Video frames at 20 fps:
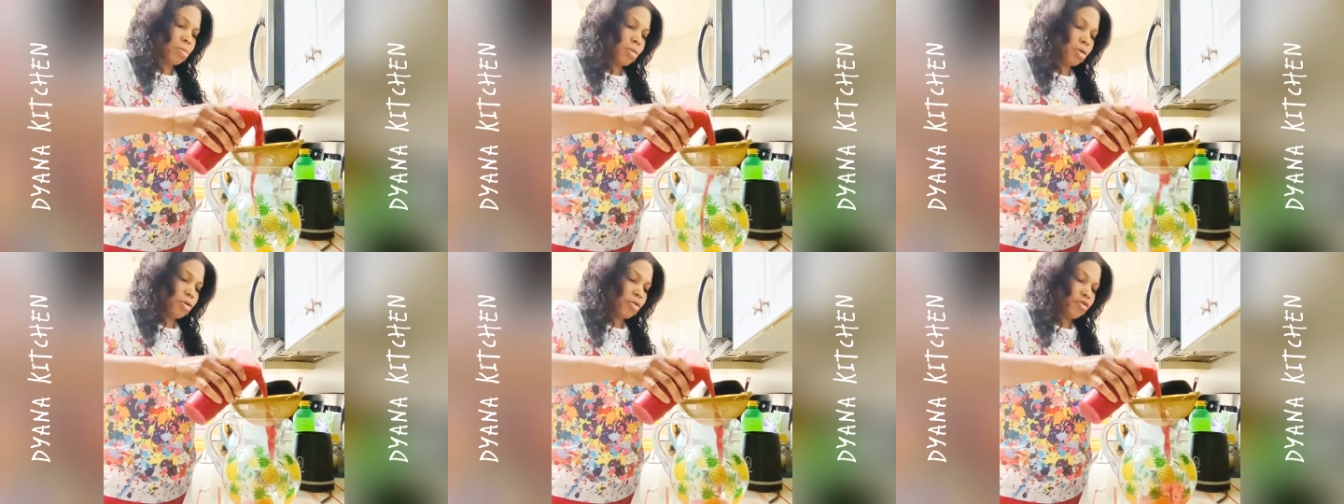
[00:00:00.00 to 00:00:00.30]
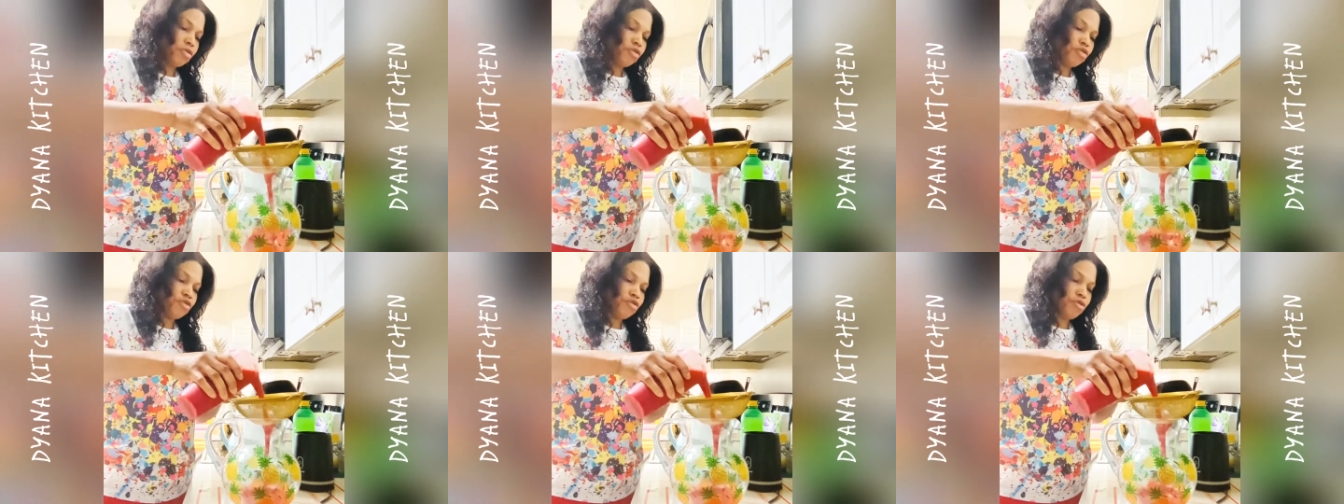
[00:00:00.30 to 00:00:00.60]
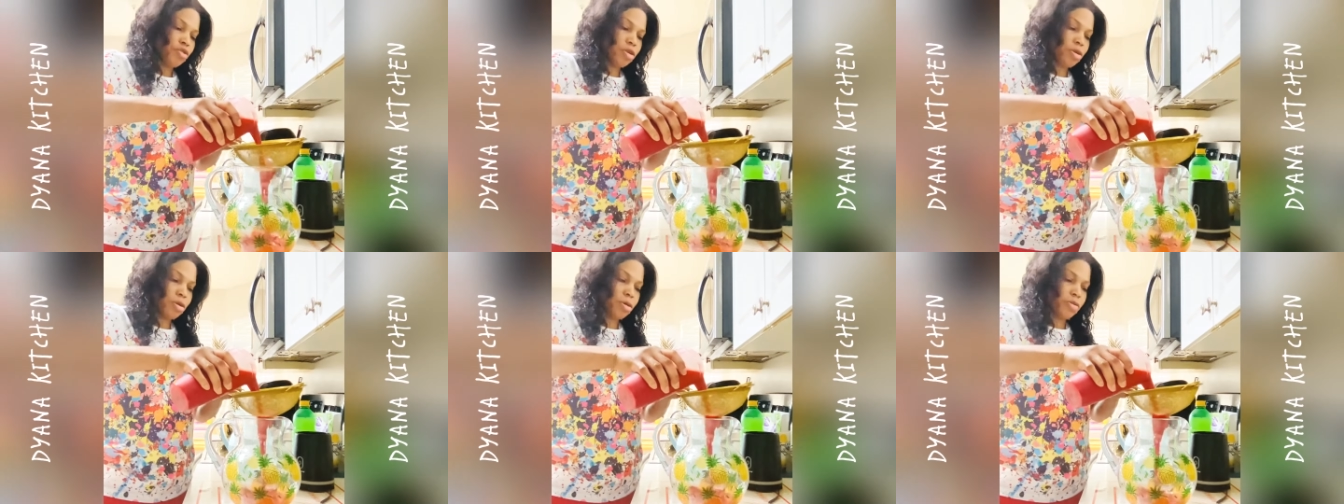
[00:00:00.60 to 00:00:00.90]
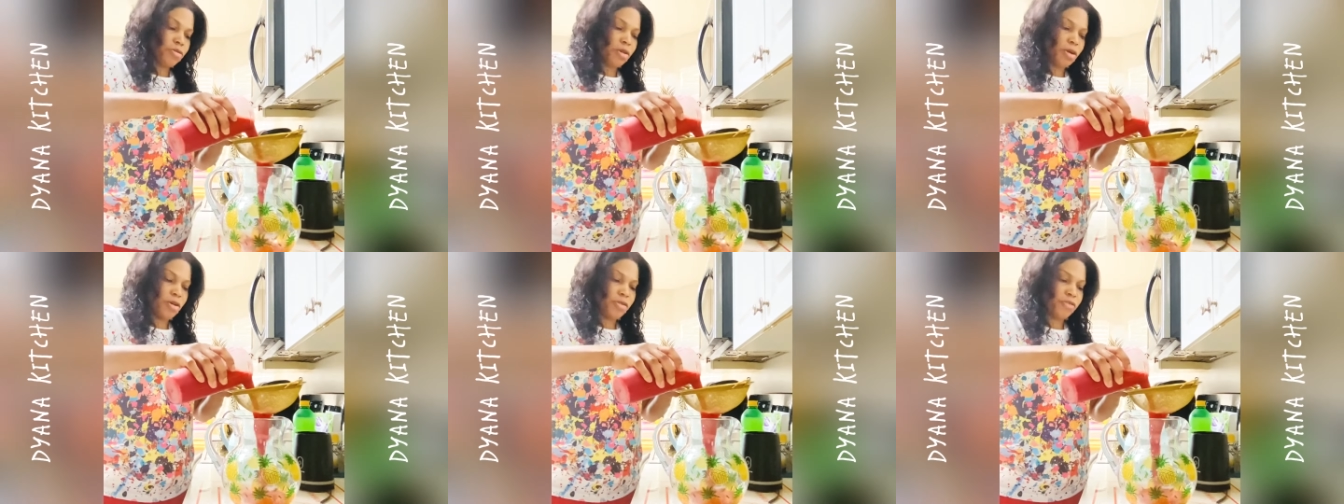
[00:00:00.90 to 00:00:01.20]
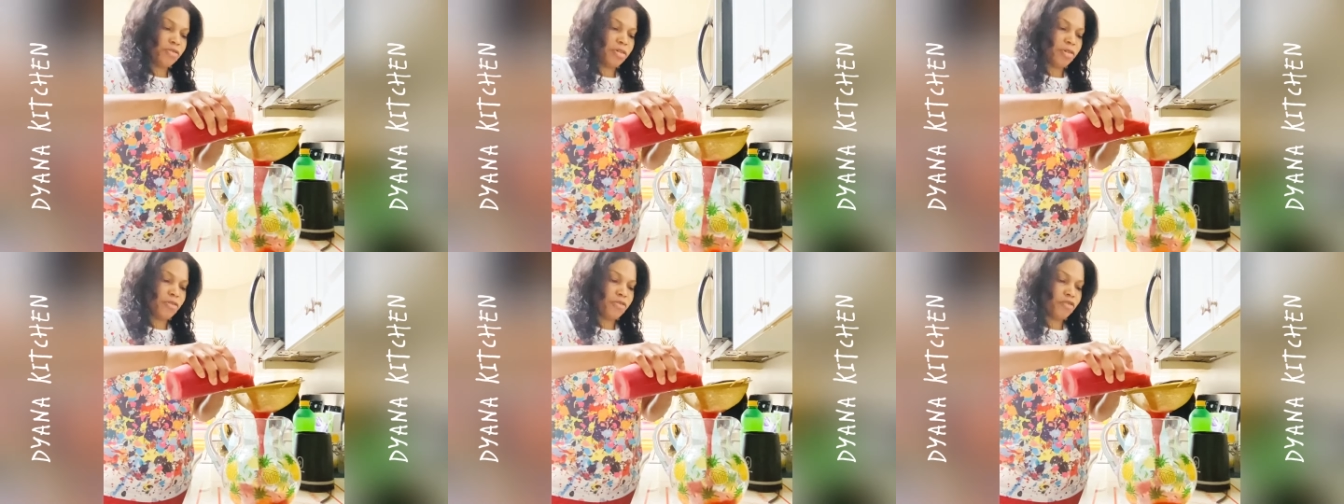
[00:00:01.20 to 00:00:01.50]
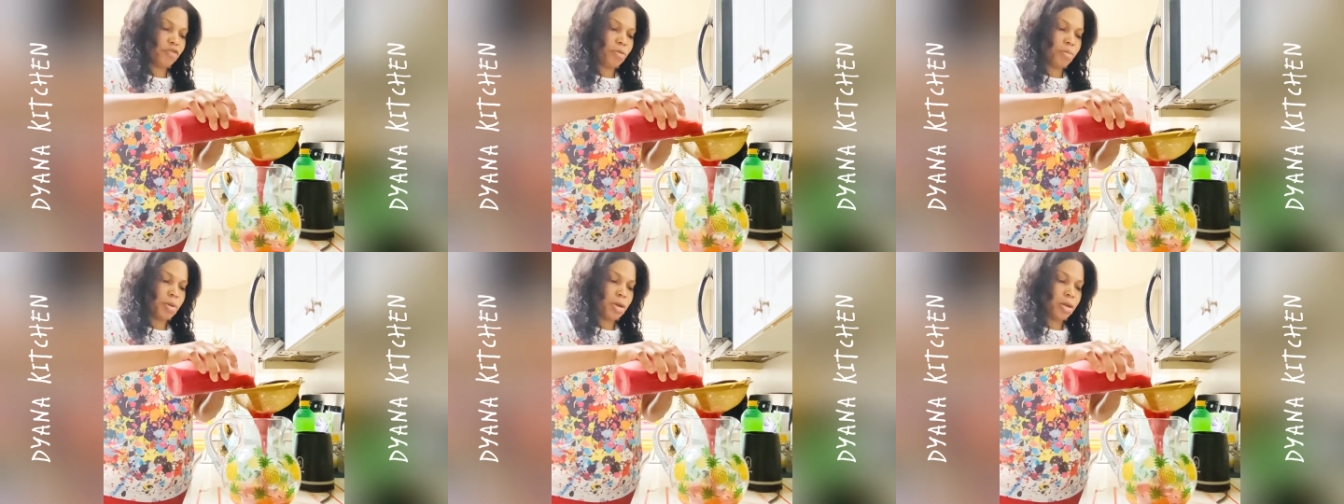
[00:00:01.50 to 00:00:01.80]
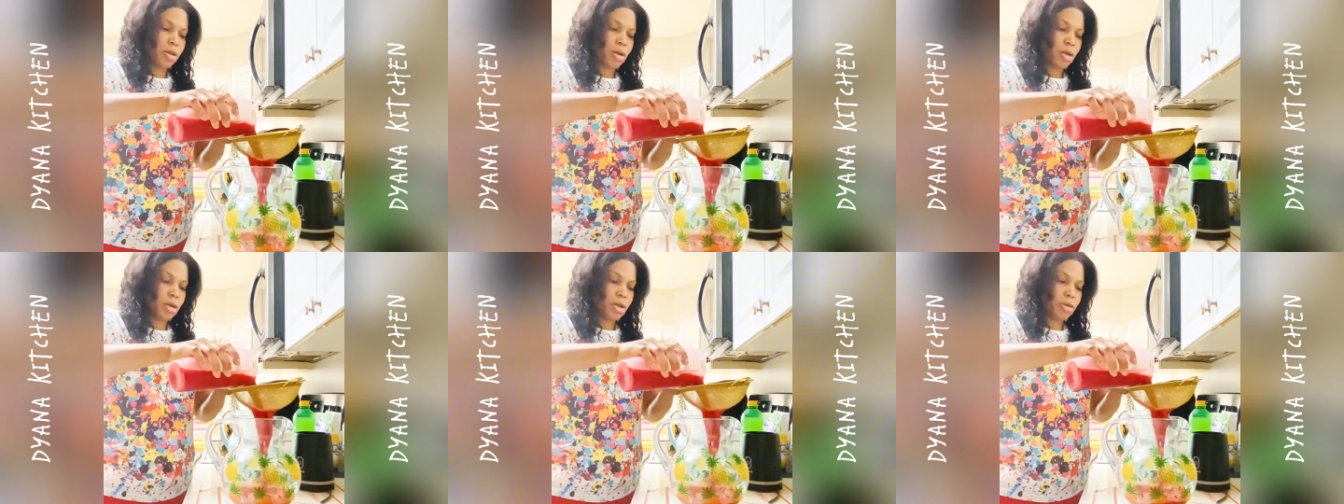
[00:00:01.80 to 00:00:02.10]
Bus train it and say something
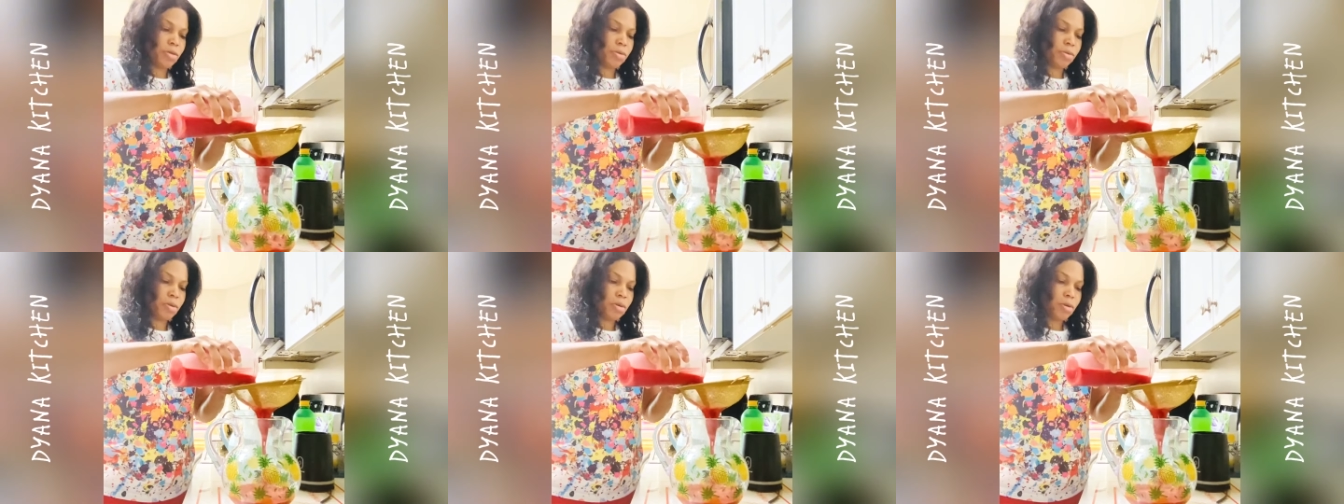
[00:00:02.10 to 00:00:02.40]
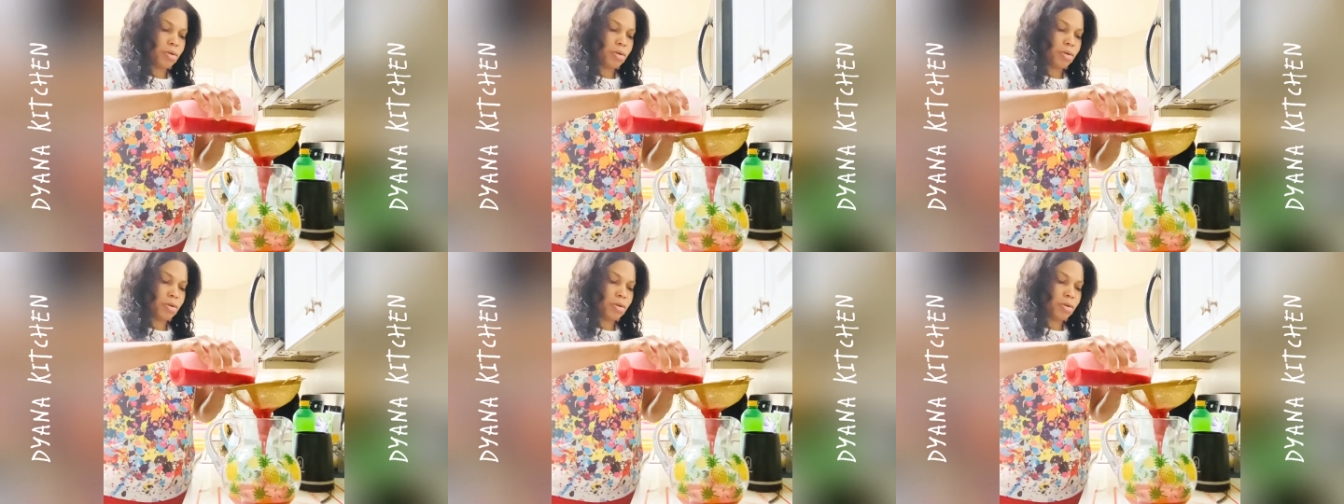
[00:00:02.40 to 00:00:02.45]
in that.